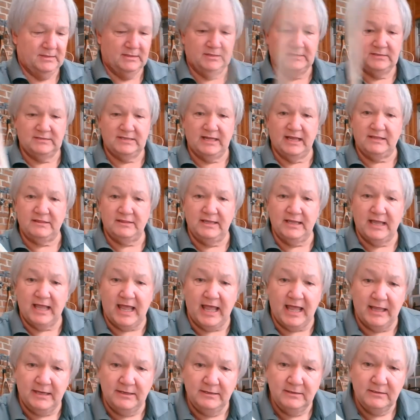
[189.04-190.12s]
Take the
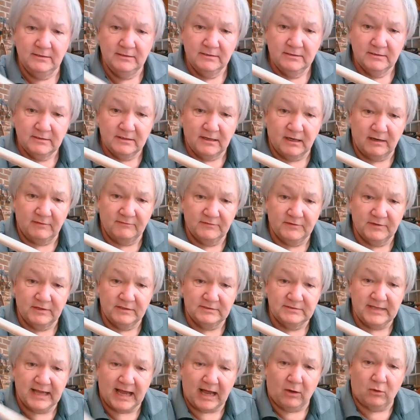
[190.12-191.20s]
end of the
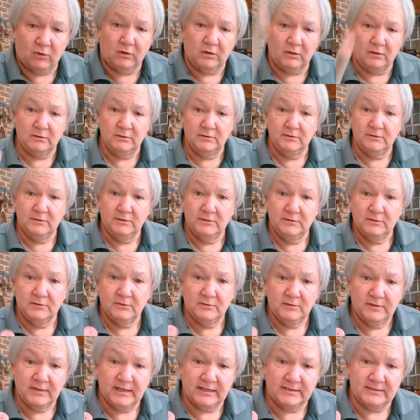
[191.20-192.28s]
dowel
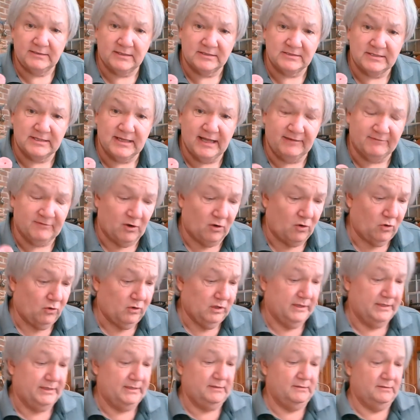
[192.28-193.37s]
that doesn't have the hole
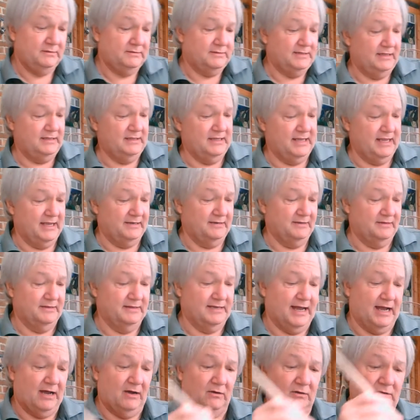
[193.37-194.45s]
in it. Take the end of the
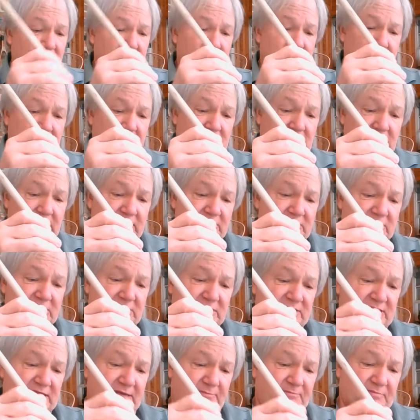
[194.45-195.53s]
dowel and
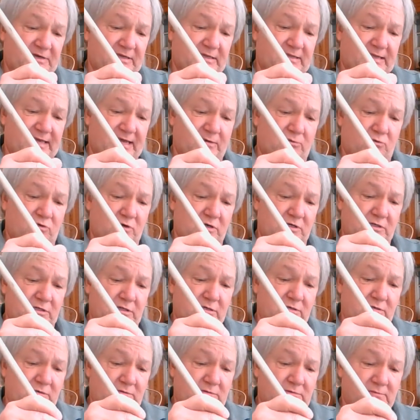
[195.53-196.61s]
just dip it in that wood glue.